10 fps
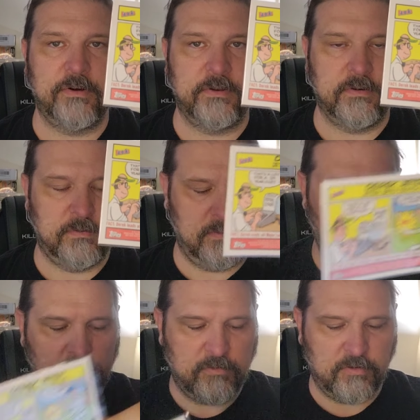Topps
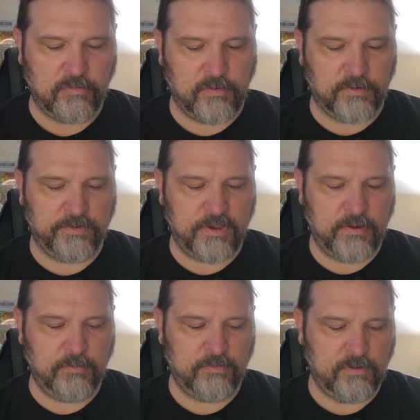Bazooka Comics,
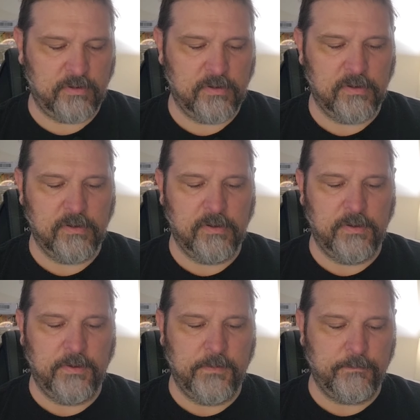one of my favorite
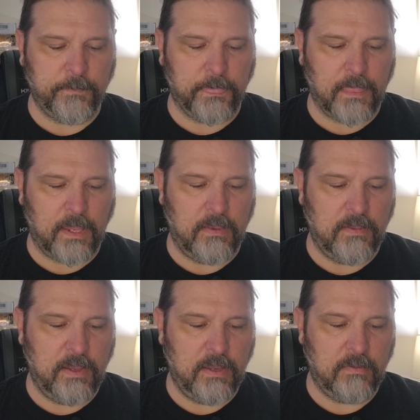inserts of all
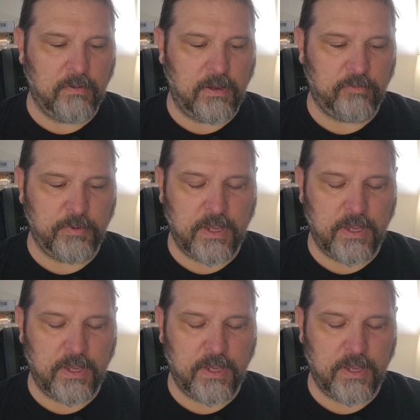times.